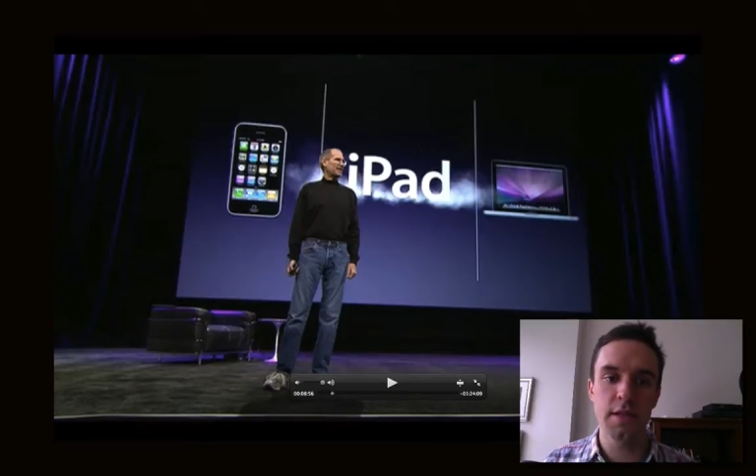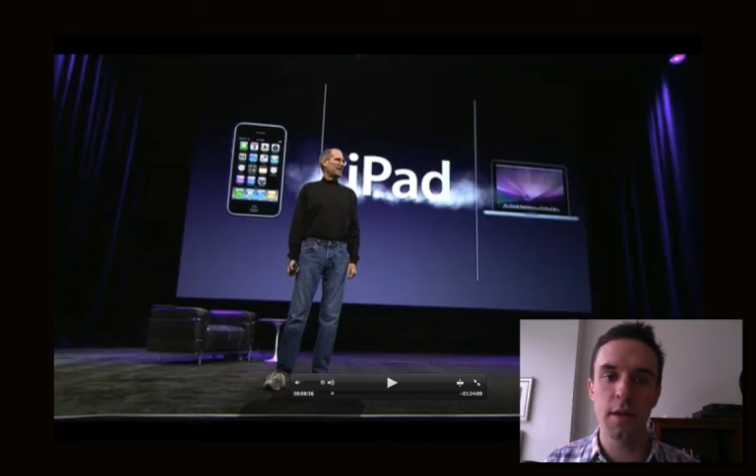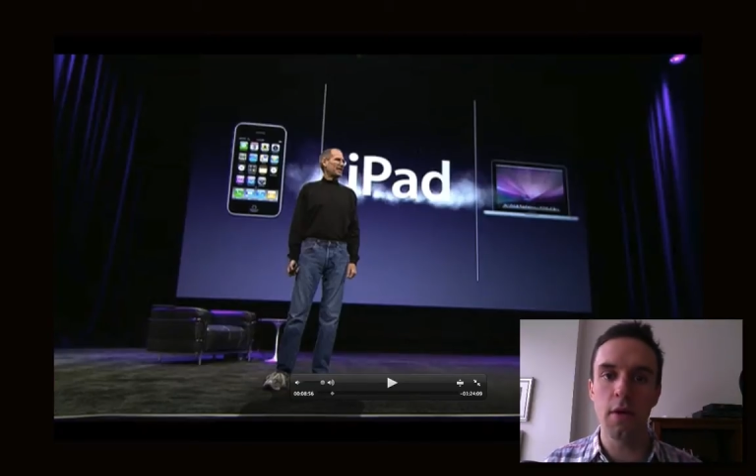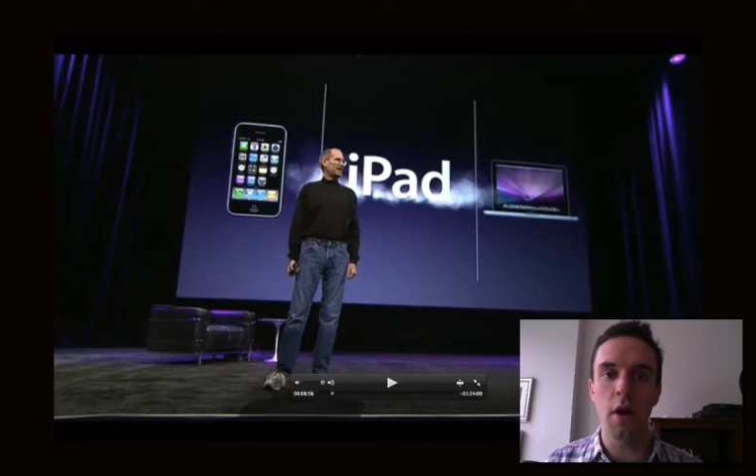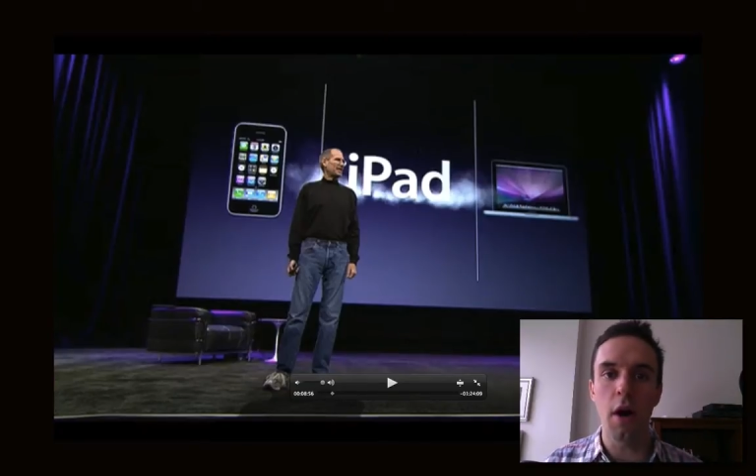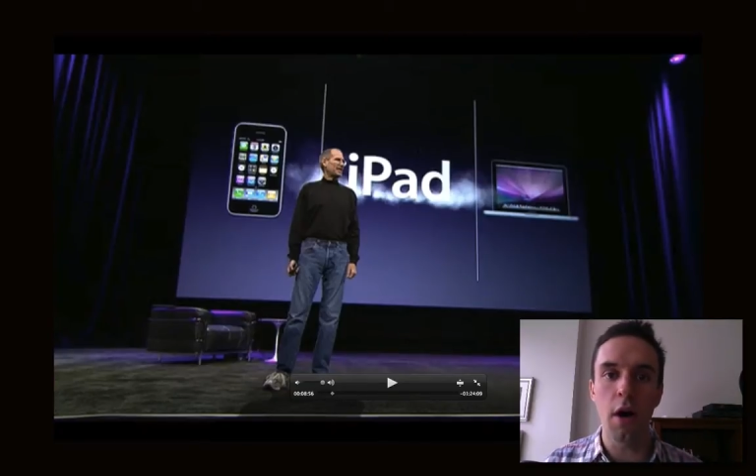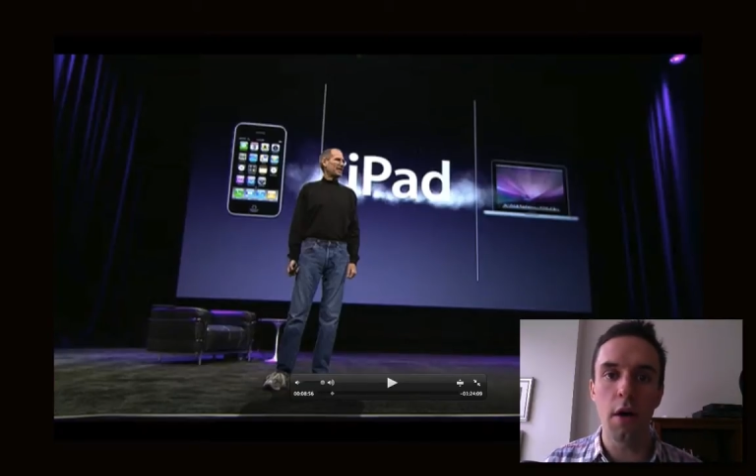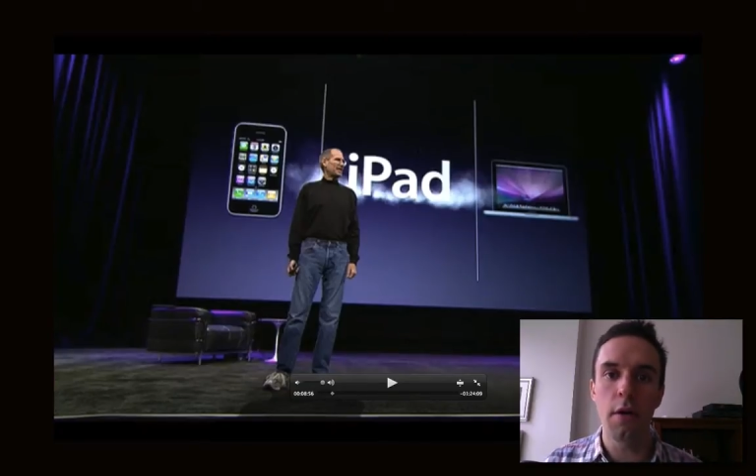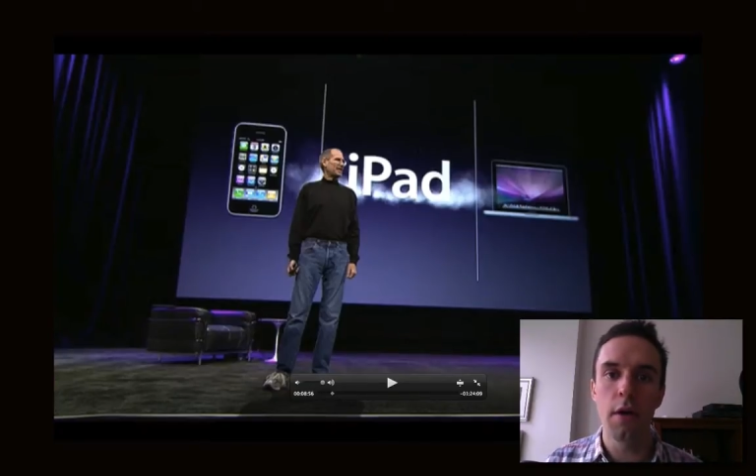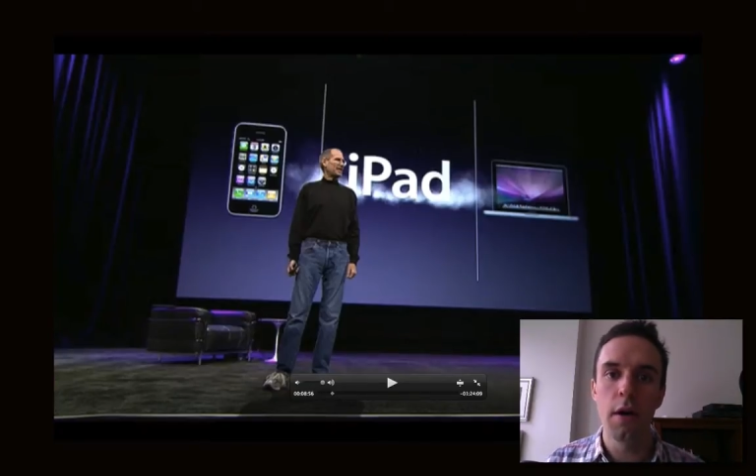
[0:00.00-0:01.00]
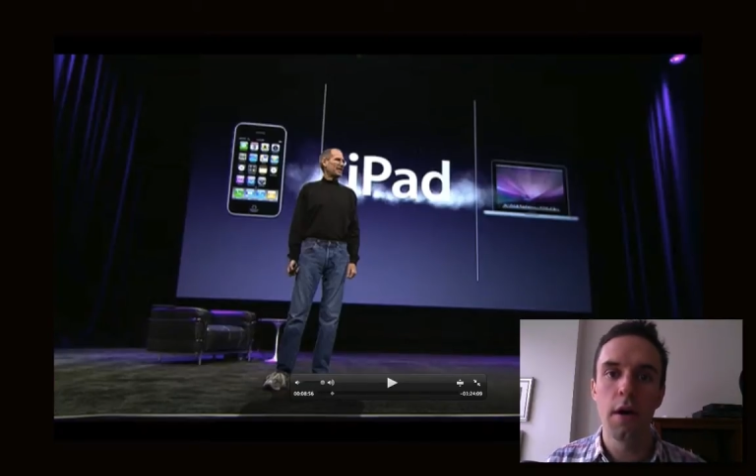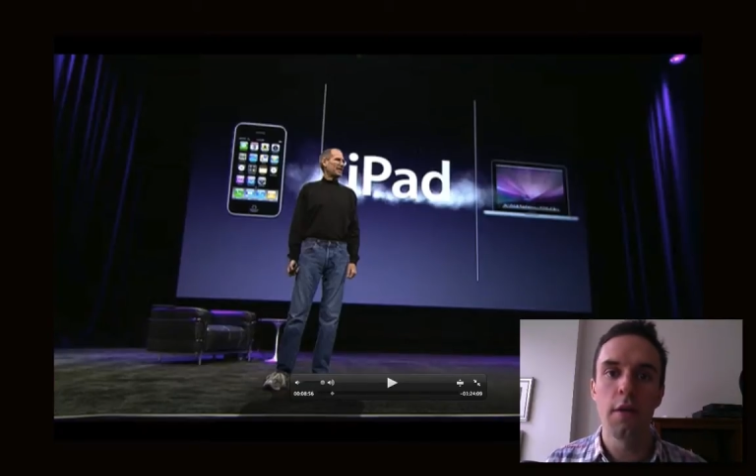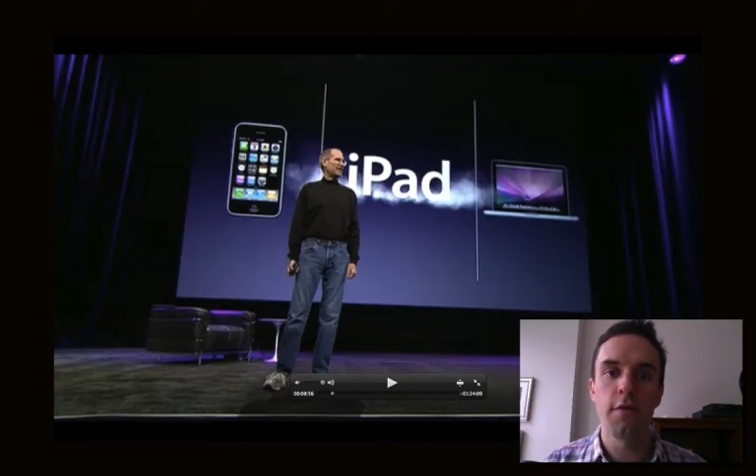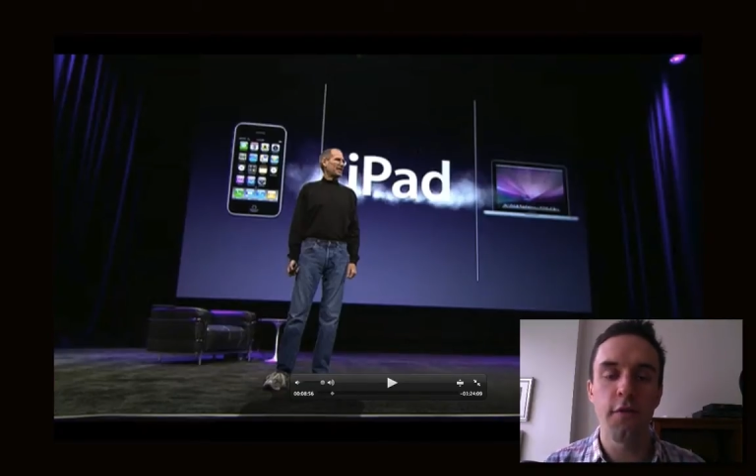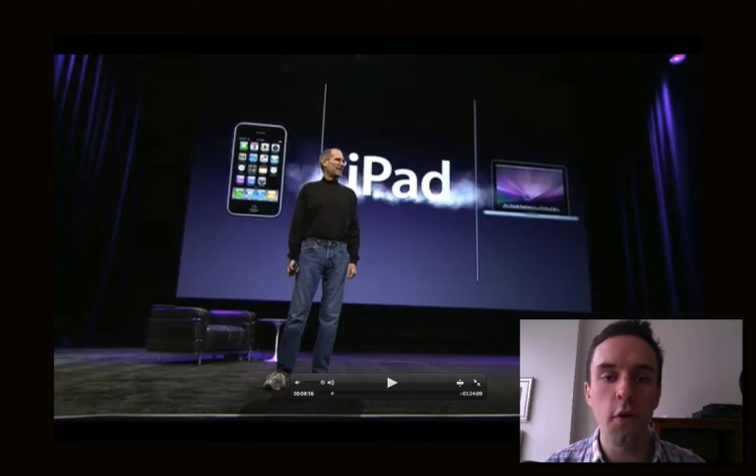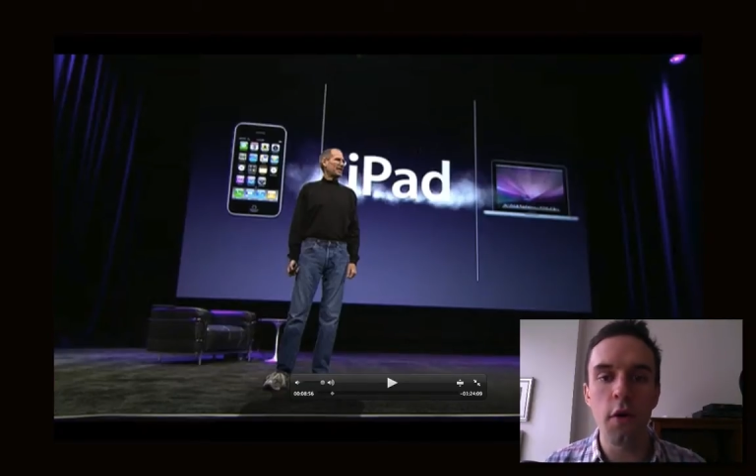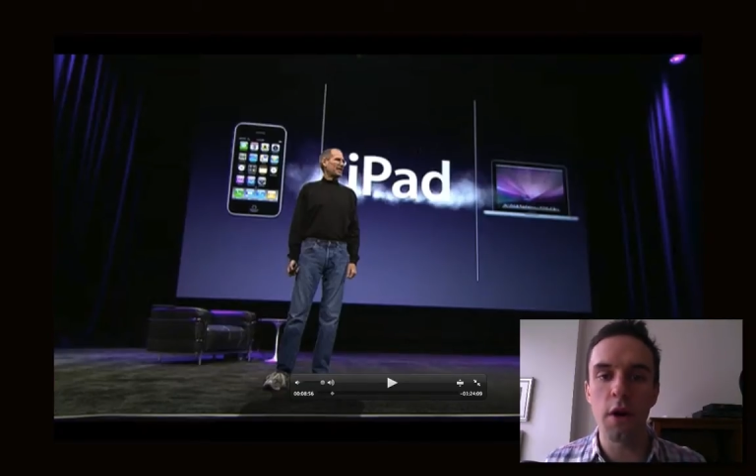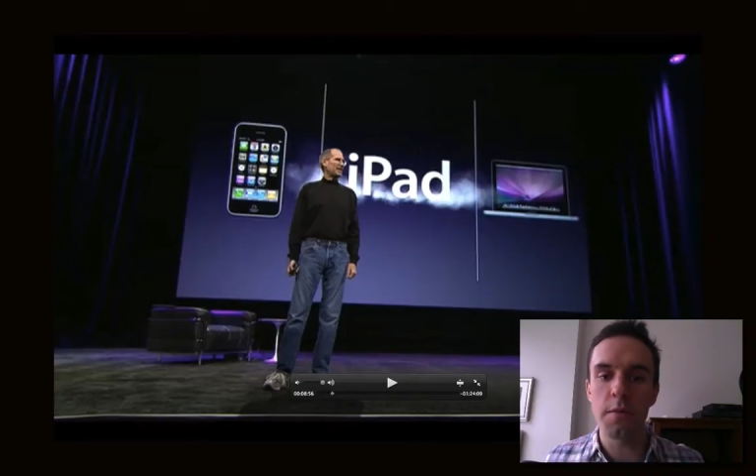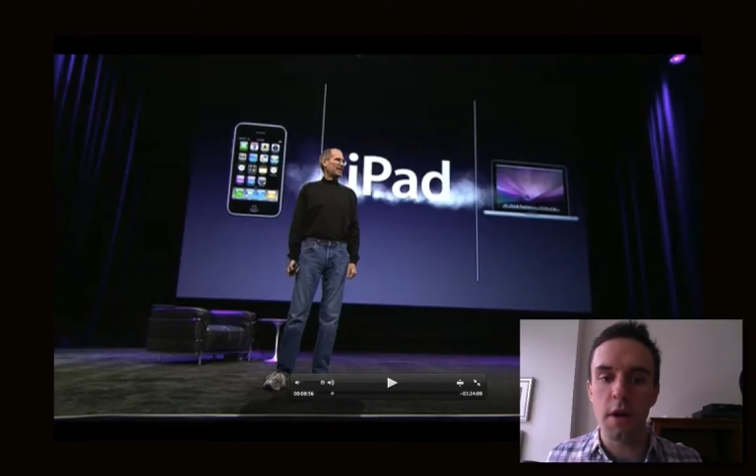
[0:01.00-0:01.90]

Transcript: they were all formed